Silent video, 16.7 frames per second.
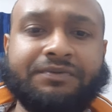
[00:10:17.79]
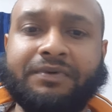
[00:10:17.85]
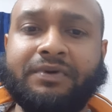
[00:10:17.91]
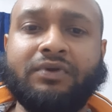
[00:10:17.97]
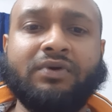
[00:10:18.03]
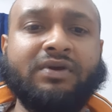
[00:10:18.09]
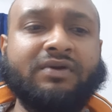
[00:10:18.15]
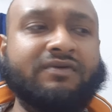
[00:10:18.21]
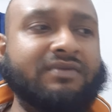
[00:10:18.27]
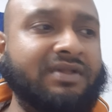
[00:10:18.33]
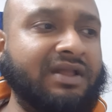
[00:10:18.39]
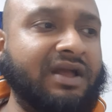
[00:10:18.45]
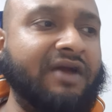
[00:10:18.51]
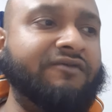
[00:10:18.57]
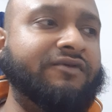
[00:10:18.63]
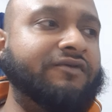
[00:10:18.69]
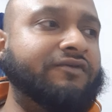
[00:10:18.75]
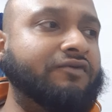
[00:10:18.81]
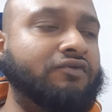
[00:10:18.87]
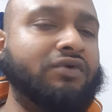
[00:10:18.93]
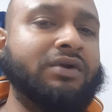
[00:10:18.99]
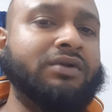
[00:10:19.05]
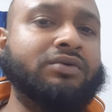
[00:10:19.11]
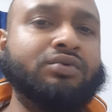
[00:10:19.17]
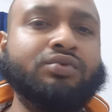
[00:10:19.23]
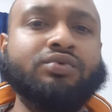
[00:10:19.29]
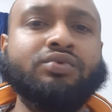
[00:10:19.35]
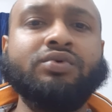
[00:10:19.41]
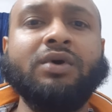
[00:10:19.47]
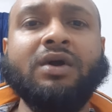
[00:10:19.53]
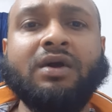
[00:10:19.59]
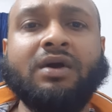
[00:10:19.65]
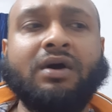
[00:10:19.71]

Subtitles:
In life, if you want to